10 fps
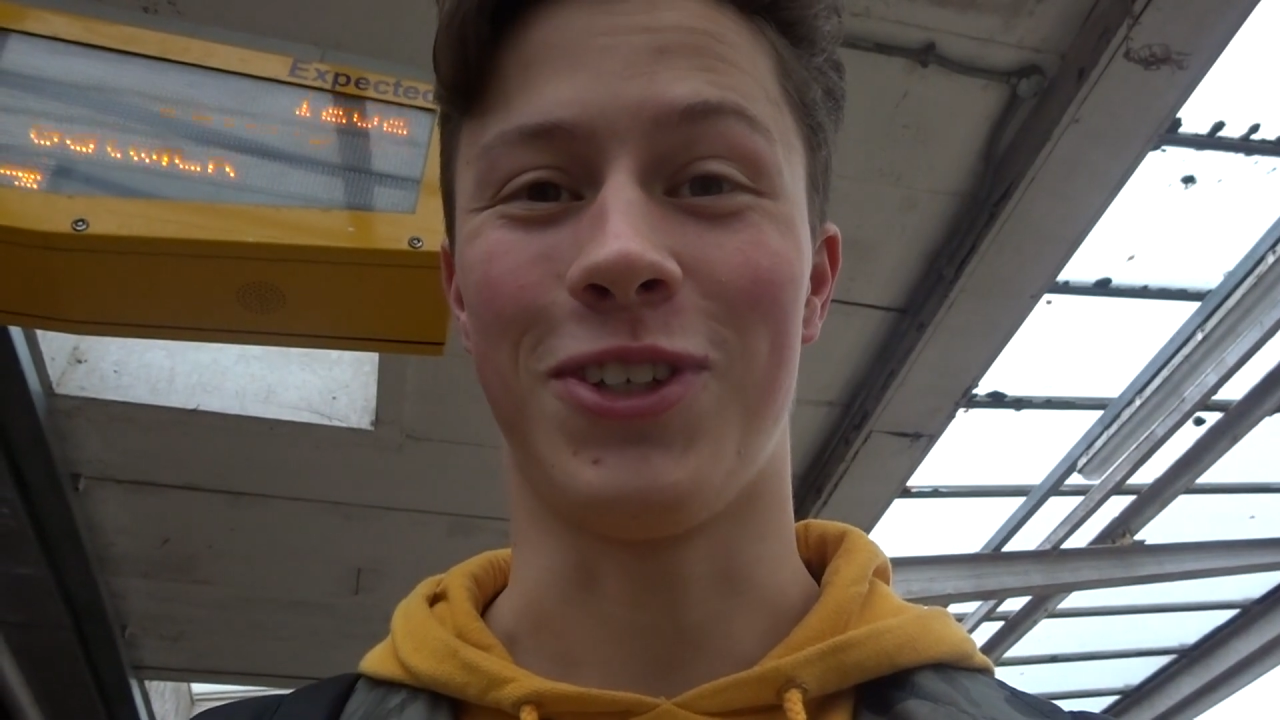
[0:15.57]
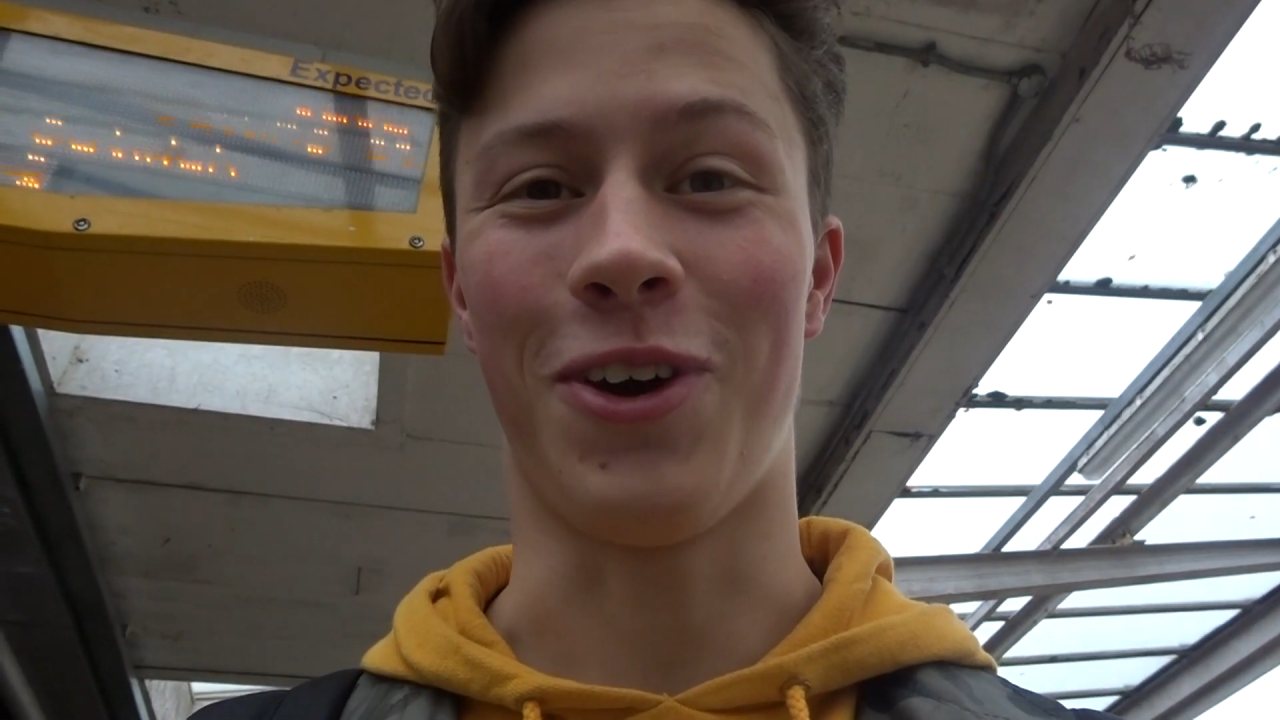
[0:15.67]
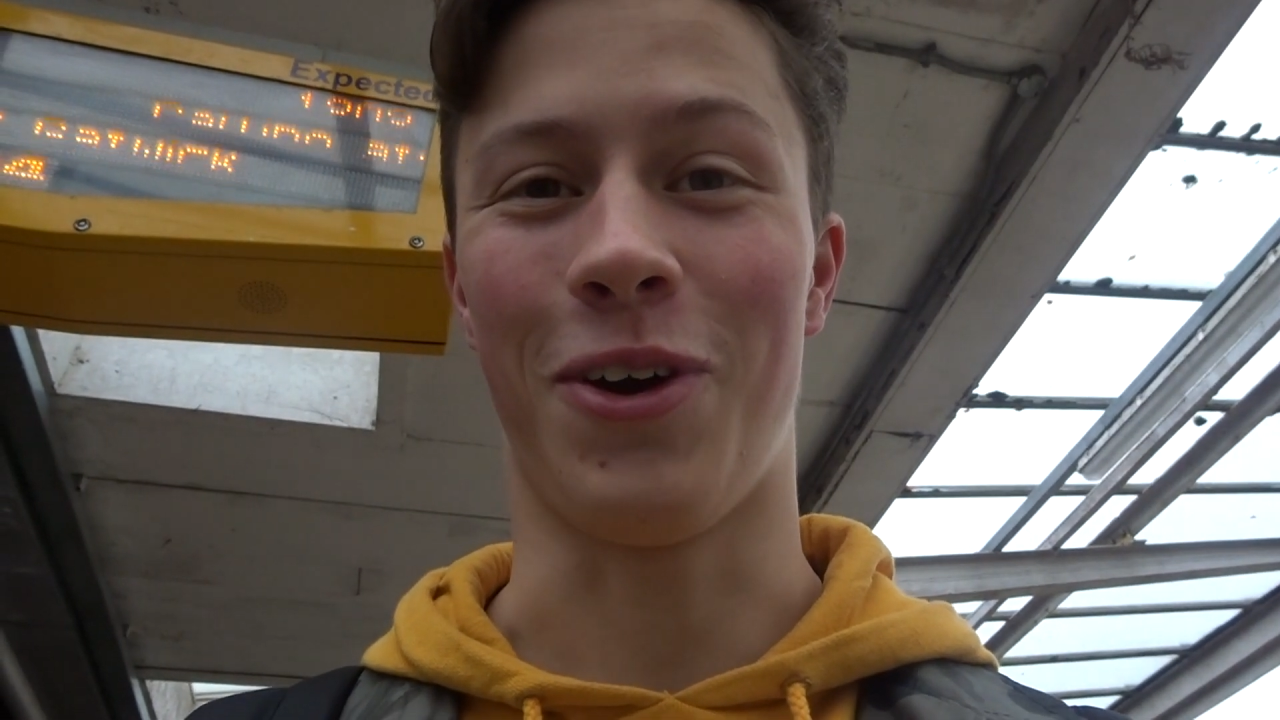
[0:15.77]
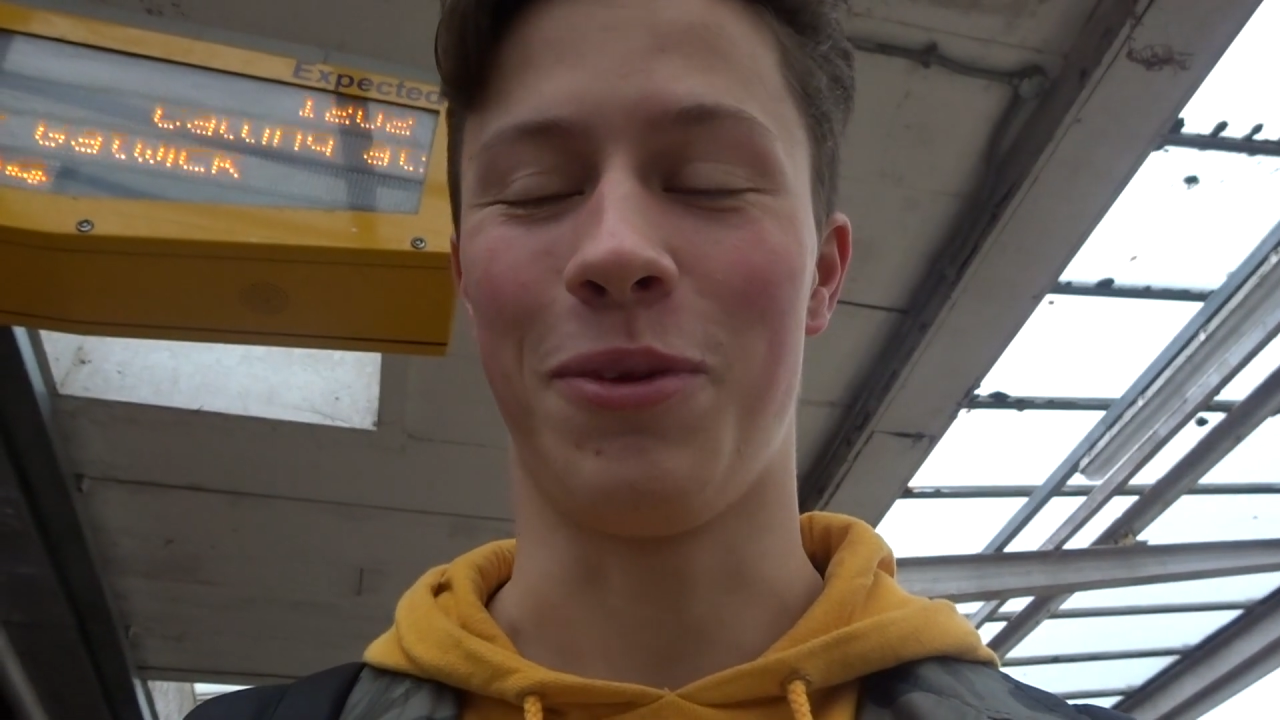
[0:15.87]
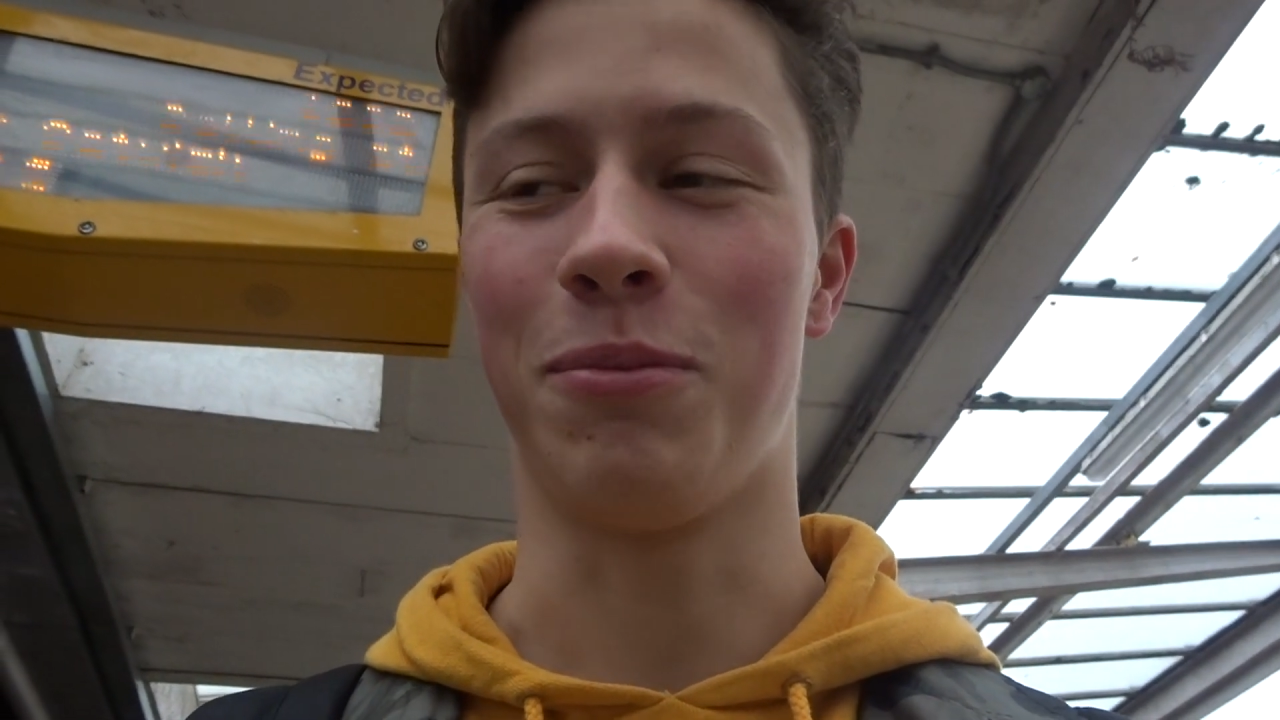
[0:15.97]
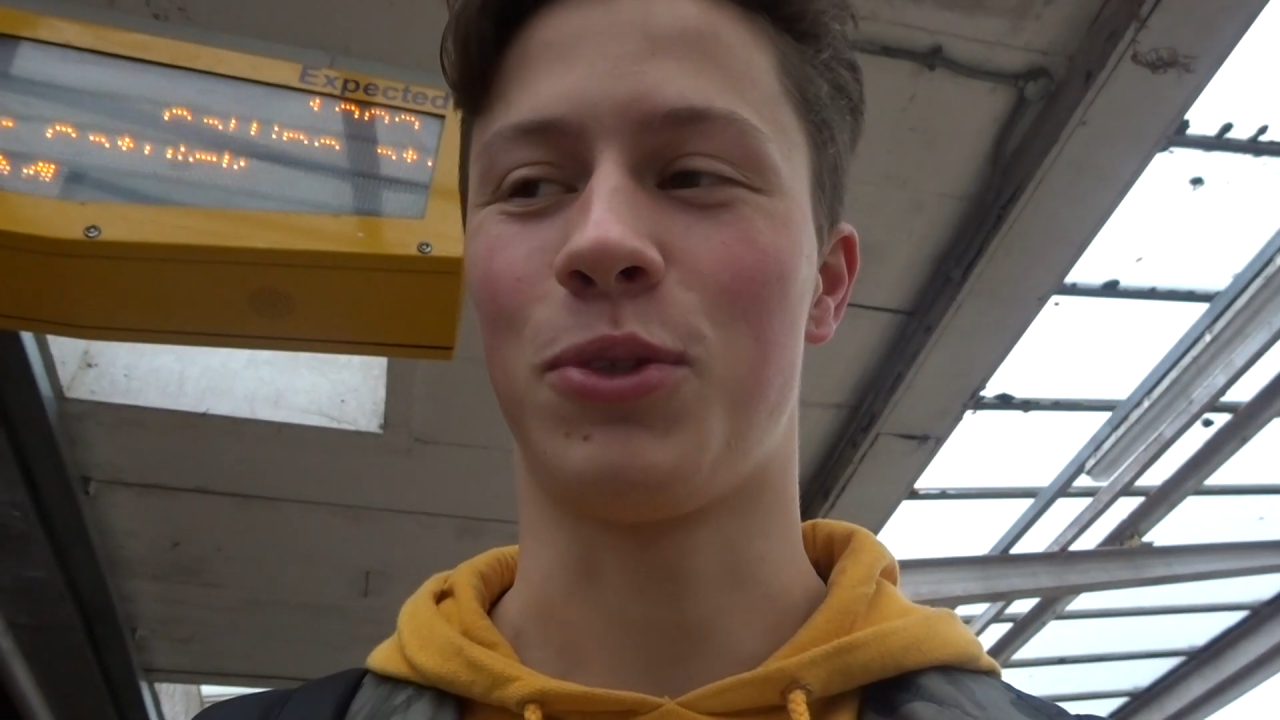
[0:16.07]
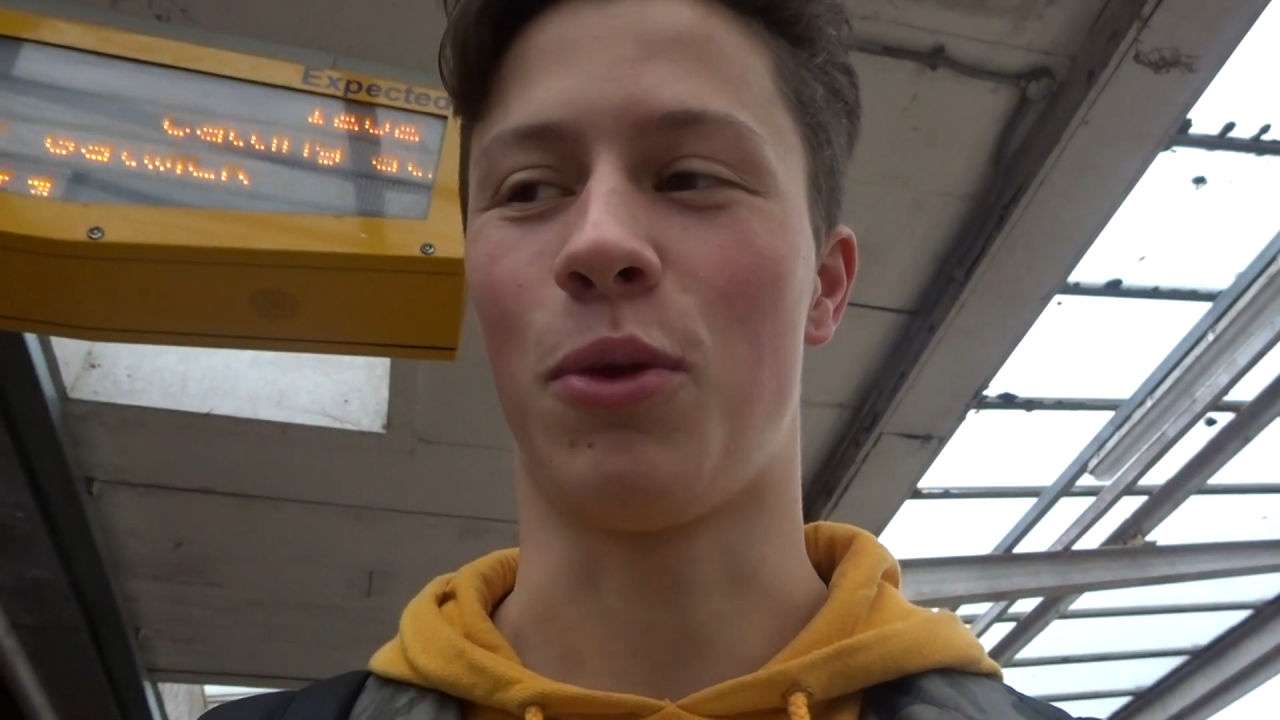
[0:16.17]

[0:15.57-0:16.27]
time.